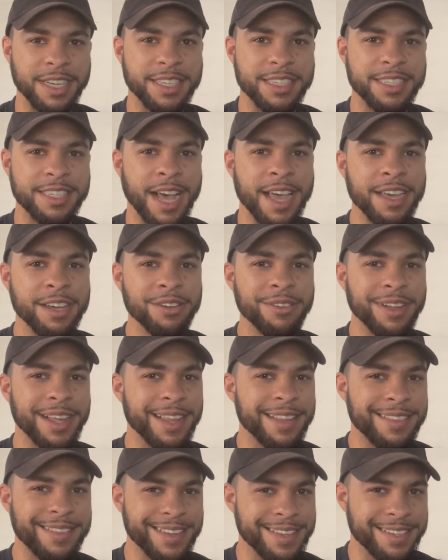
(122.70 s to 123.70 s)
cycle,
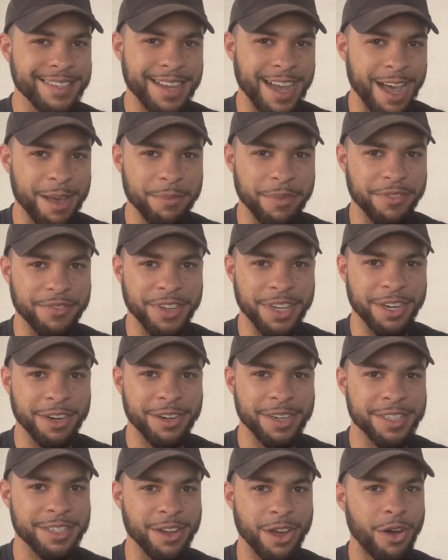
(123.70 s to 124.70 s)
and this time of
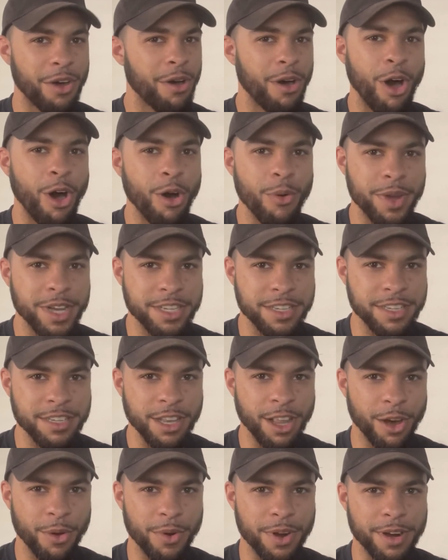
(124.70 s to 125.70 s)
year is always
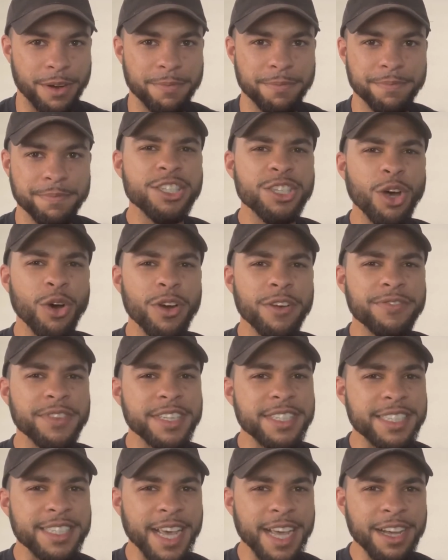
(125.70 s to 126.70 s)
slower. So if
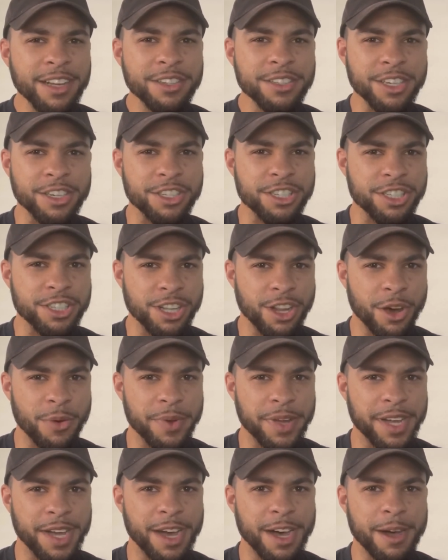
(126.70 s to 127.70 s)
the sales are
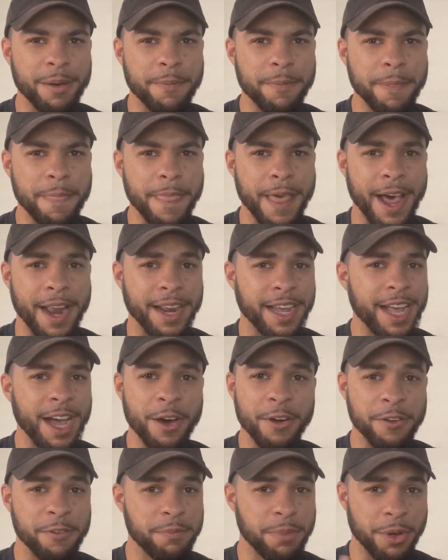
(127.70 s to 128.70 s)
slowing up on
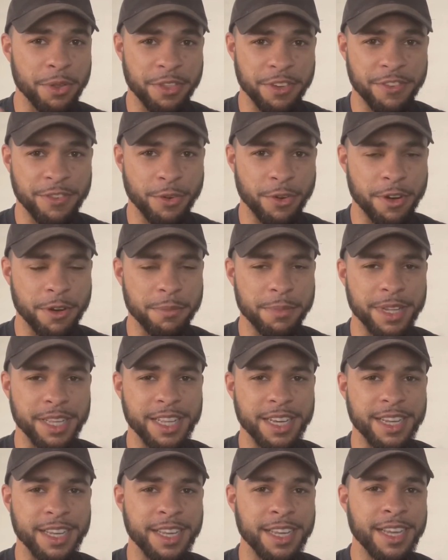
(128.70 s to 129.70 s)
account of both
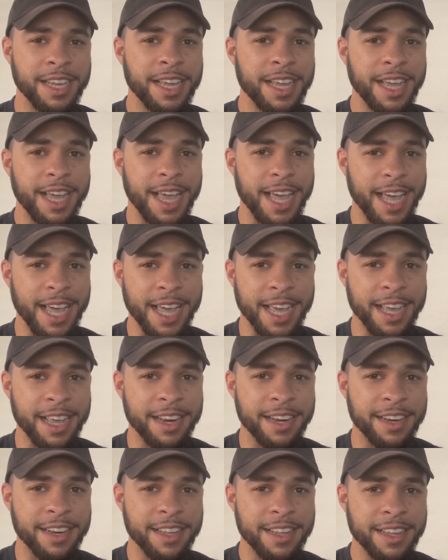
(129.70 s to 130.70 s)
affordability
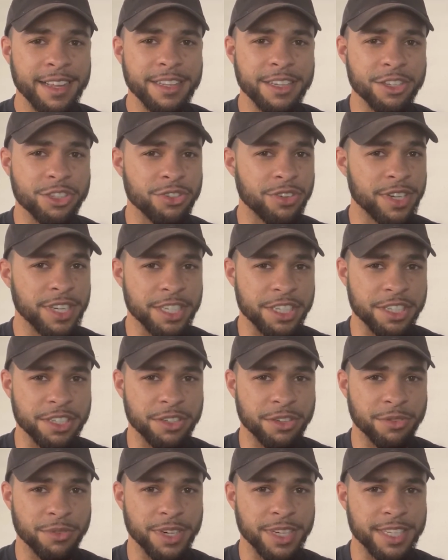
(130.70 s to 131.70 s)
and the
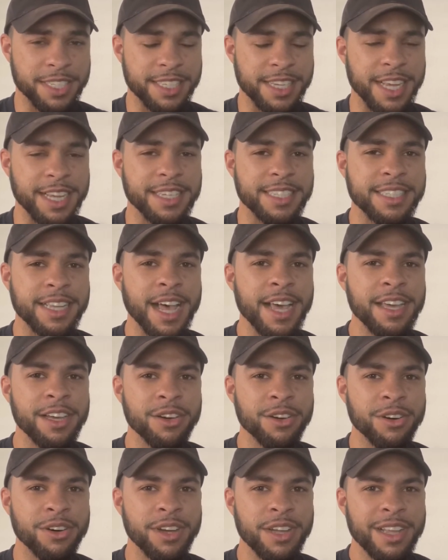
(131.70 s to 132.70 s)
traditional real estate
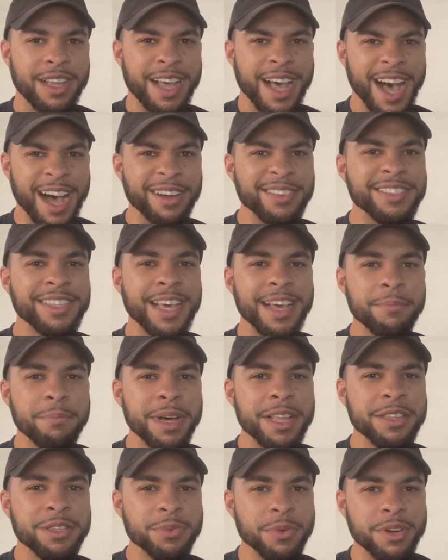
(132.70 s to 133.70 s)
cycle, how's that
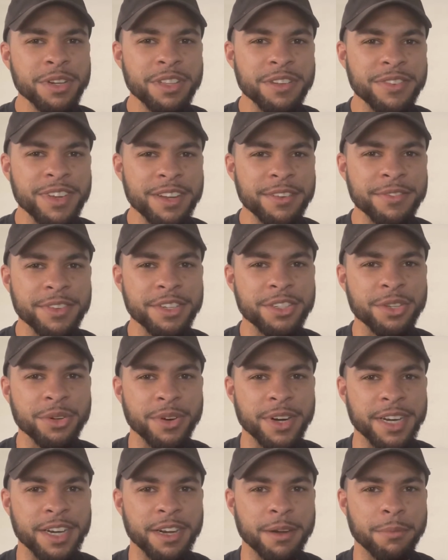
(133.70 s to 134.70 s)
month's worth of
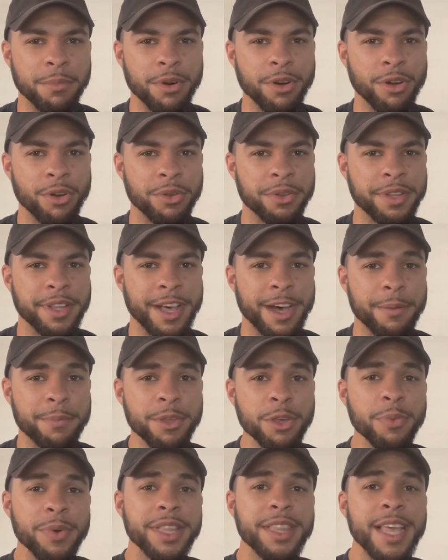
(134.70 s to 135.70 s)
inventory number holding up?
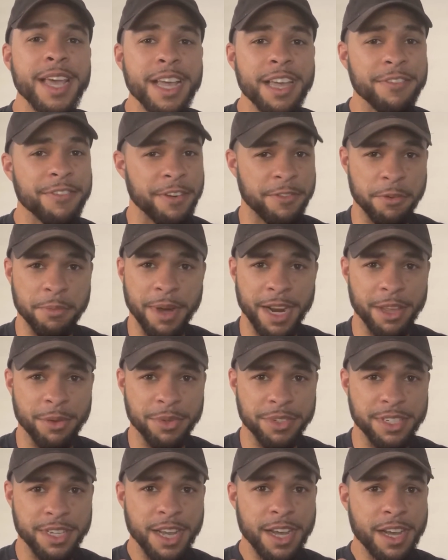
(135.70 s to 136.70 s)
You would think if everybody
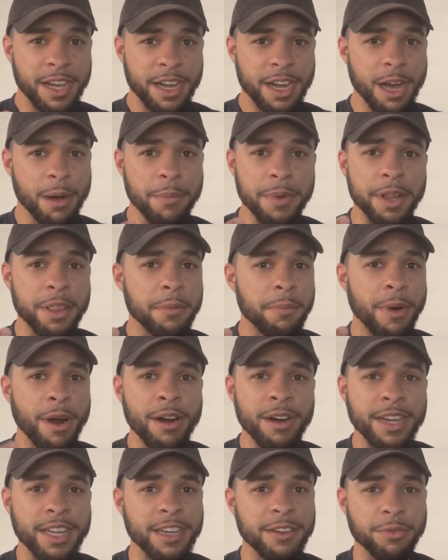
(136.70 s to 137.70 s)
was coming to the
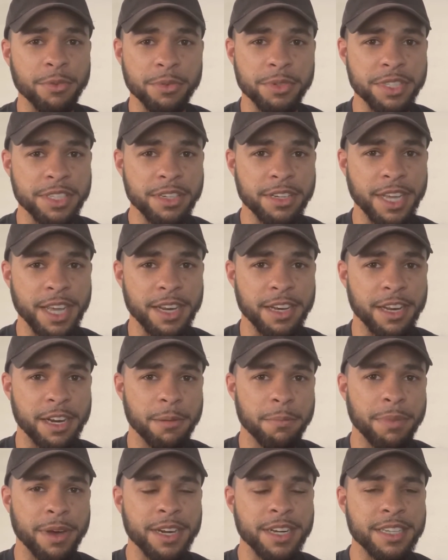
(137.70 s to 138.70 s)
market, if we were still getting an
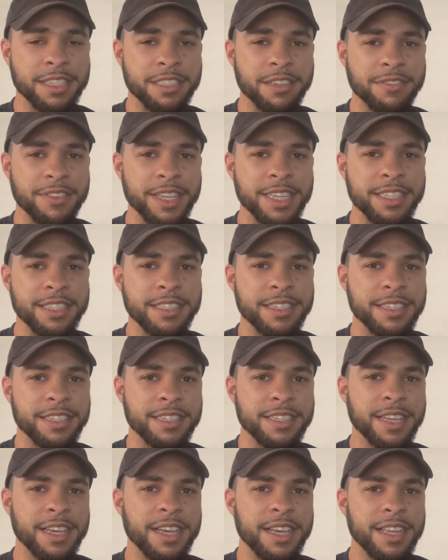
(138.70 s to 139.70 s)
abundance of
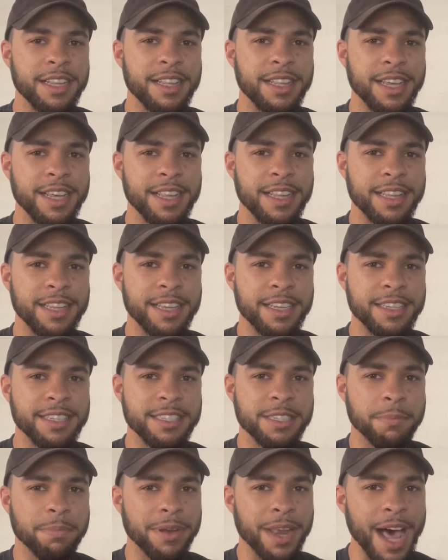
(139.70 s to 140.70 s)
listings, the
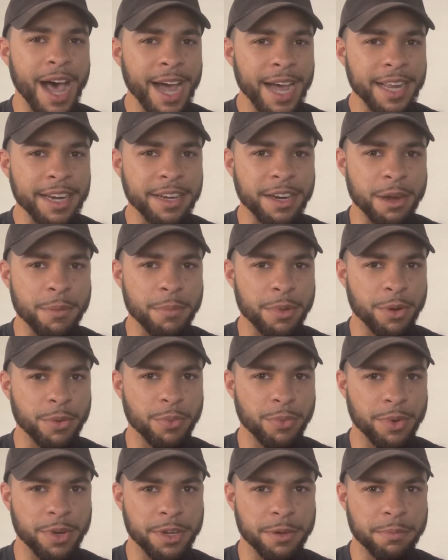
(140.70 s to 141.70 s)
supply number
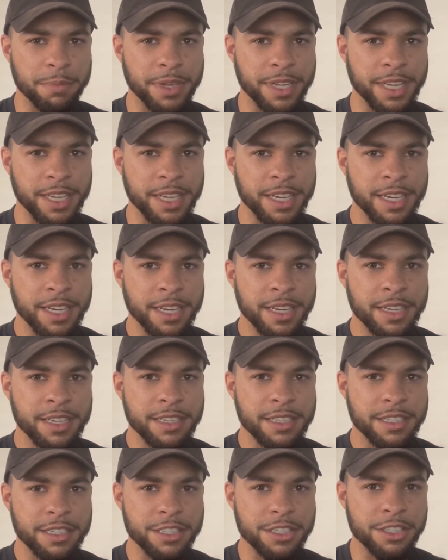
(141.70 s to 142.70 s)
would be
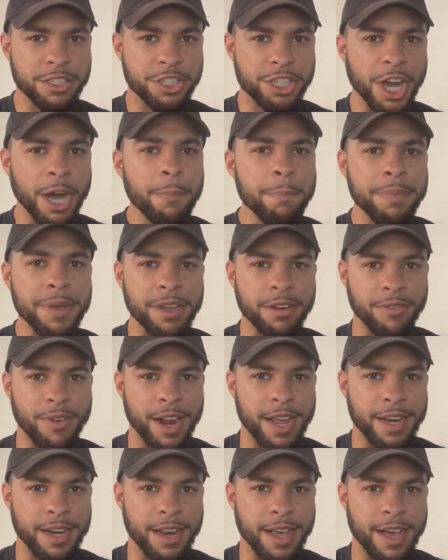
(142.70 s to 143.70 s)
jumping
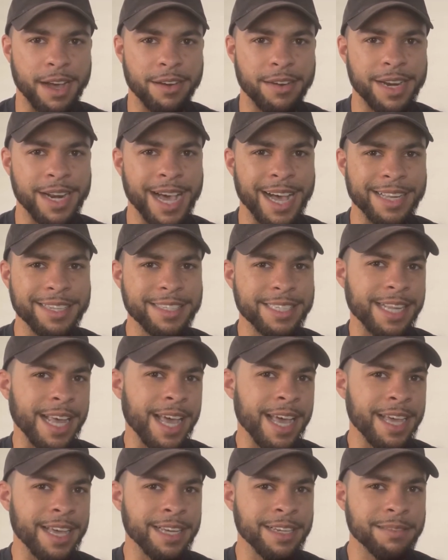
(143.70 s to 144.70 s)
right now and not
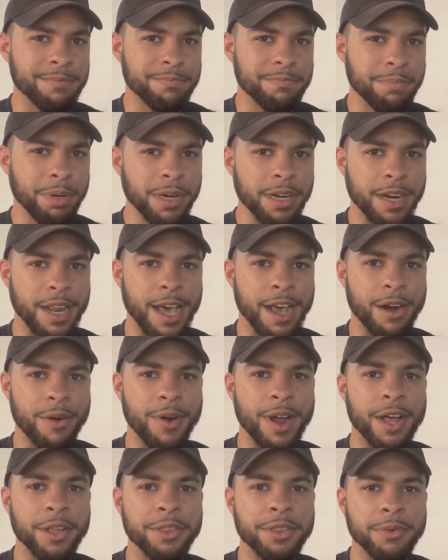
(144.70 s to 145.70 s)
staying put at
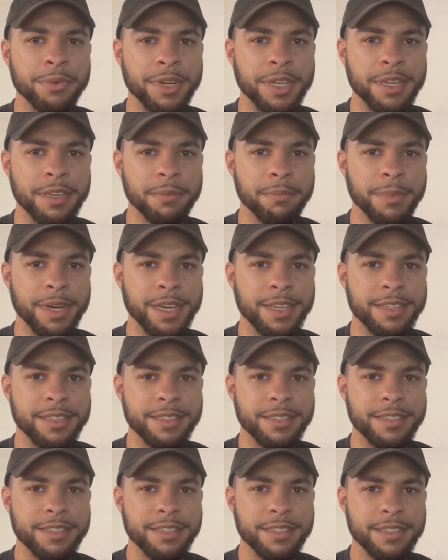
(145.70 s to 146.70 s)
around 3
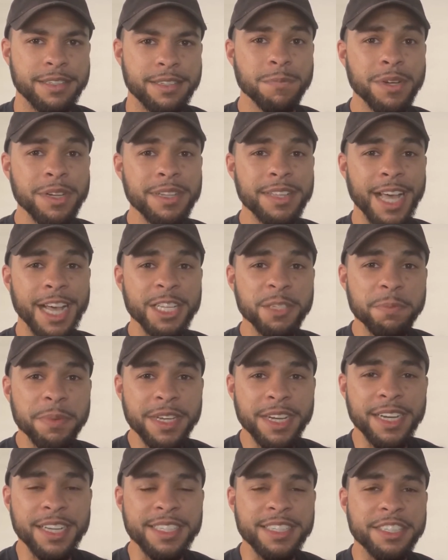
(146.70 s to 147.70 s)
months. Well, that's
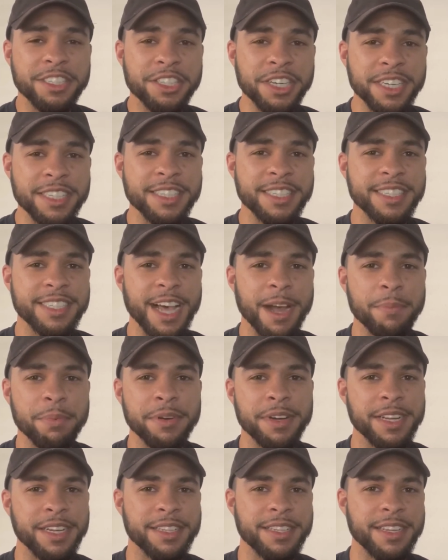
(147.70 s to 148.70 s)
because just as I
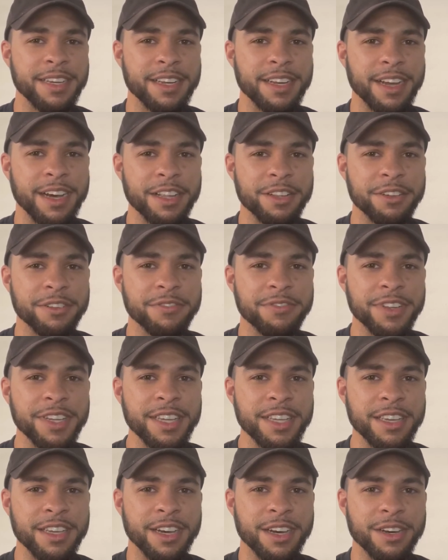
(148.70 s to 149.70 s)
predicted in other
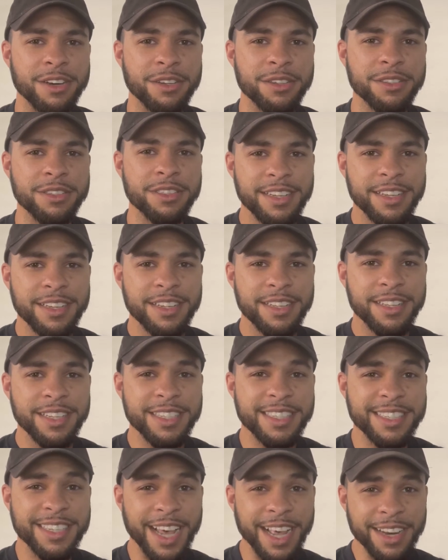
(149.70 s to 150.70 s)
videos,
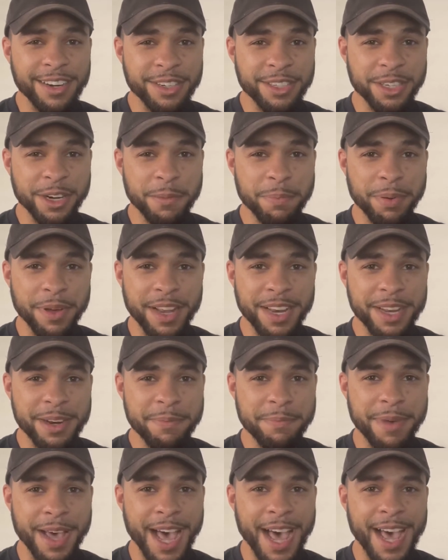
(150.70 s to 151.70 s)
the sellers are
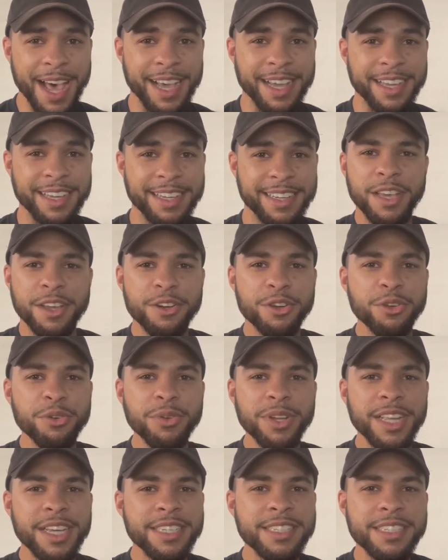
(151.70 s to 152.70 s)
pulling back.
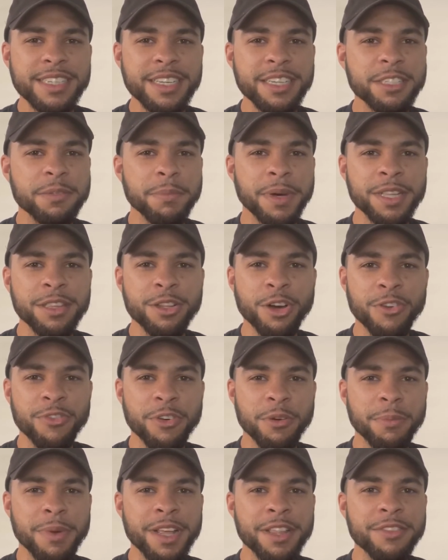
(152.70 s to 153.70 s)
New listings month
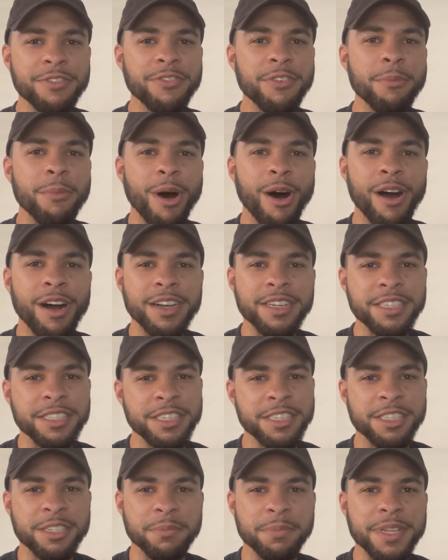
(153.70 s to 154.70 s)
over month from August
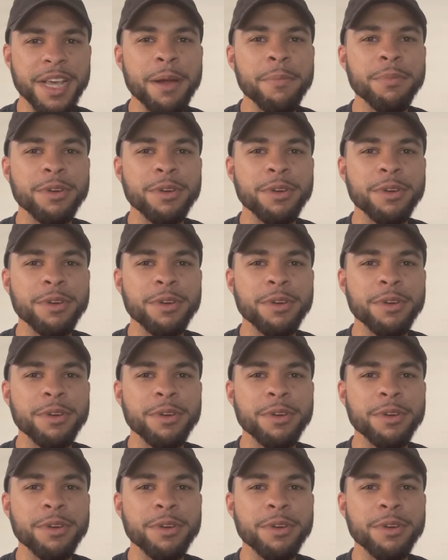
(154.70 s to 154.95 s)
to September